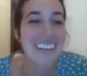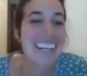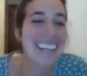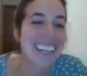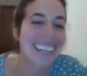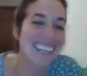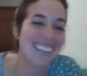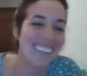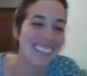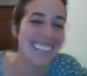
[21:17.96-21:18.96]
Okay,
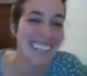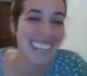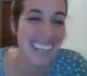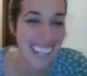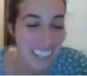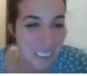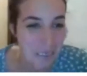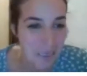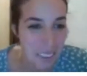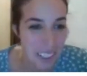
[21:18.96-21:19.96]
thank you.
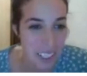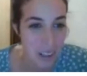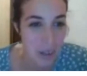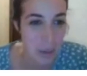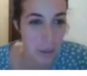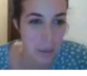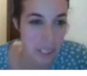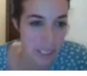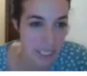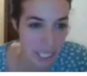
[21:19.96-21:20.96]
Or it
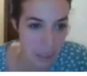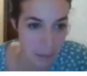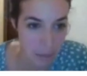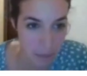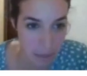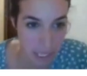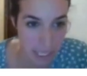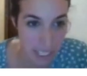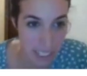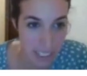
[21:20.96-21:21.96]
would be the same
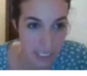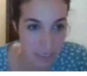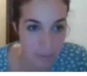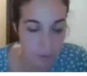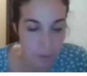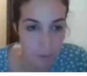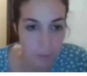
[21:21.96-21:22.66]
as this.